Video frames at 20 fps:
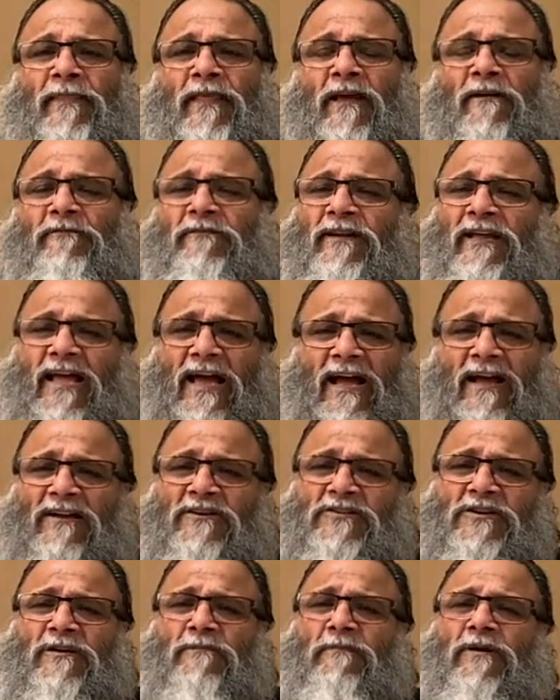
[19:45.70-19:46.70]
every
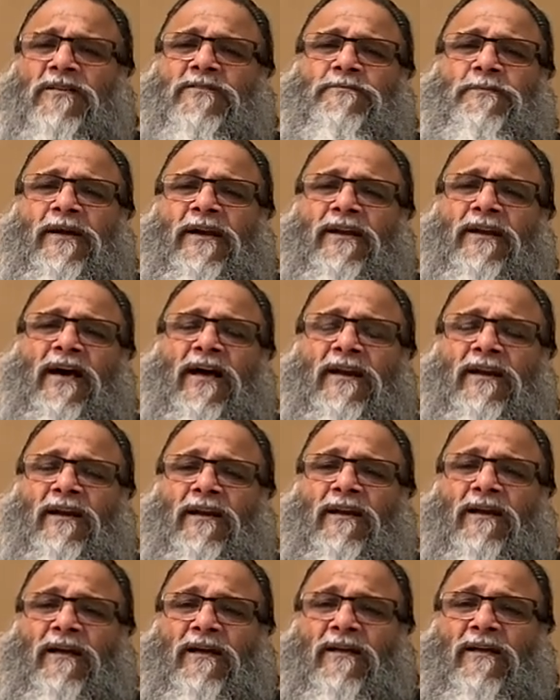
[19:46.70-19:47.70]
action must be
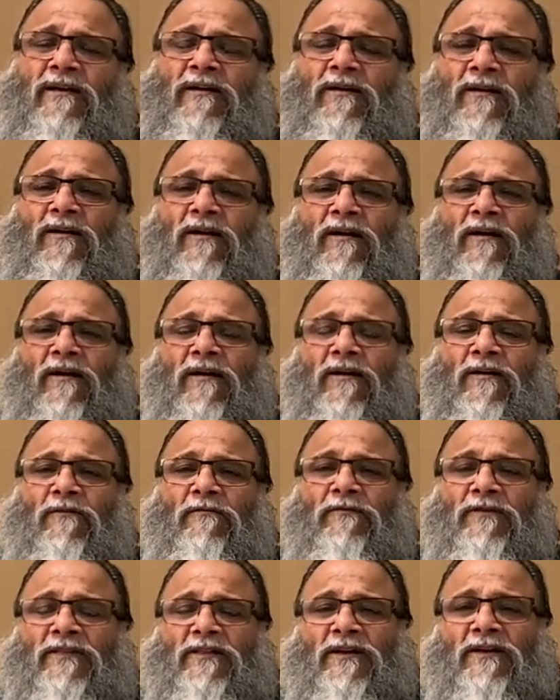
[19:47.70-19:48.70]
done uh,
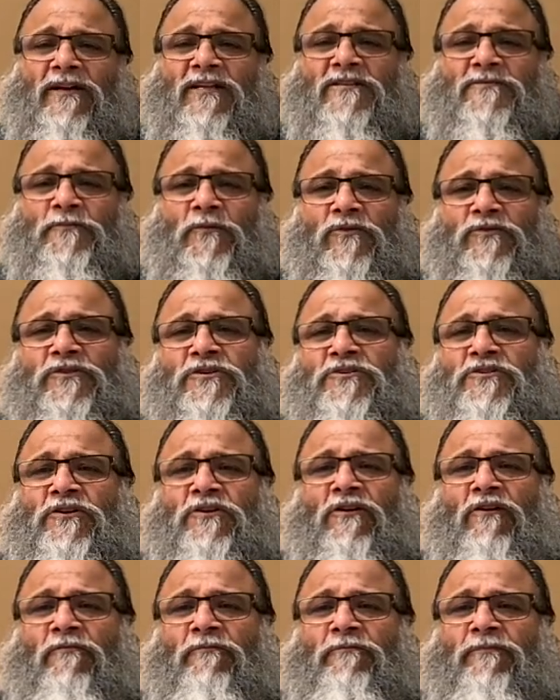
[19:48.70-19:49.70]
with a
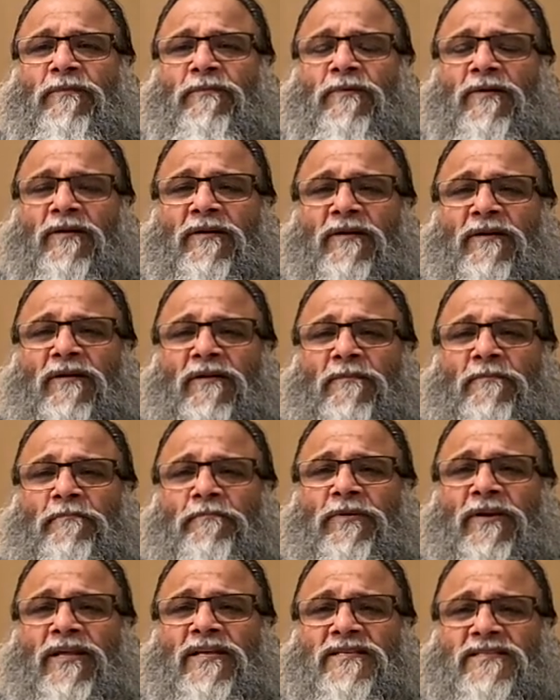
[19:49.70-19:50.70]
disposition of uh,
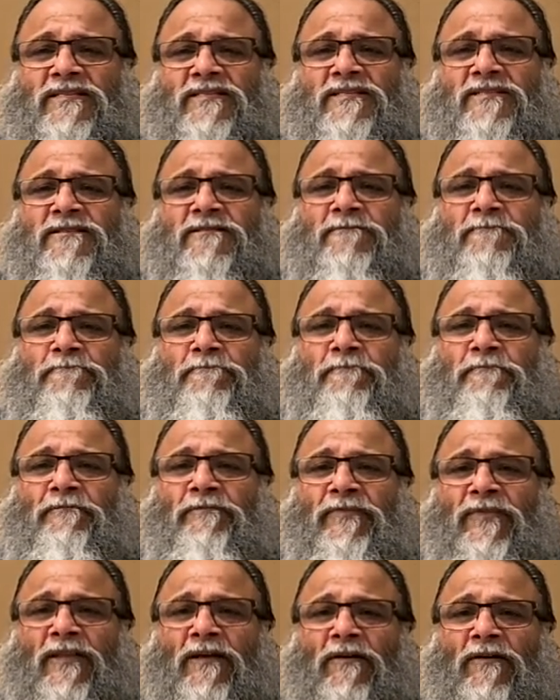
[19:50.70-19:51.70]
bliss,
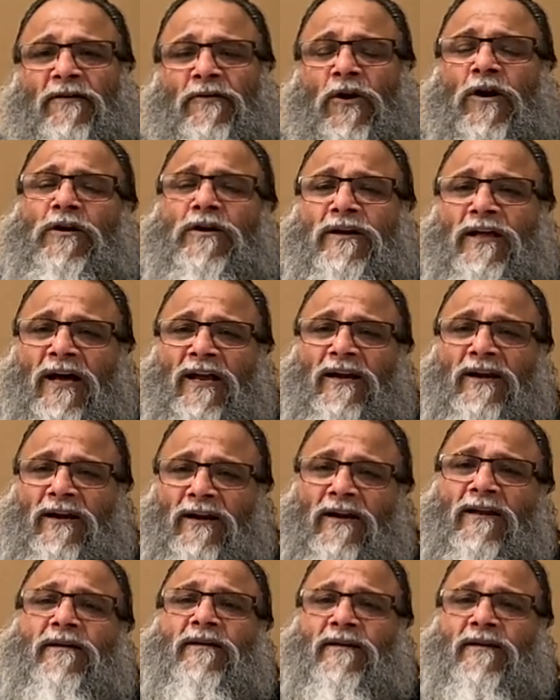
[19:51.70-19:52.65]
not done.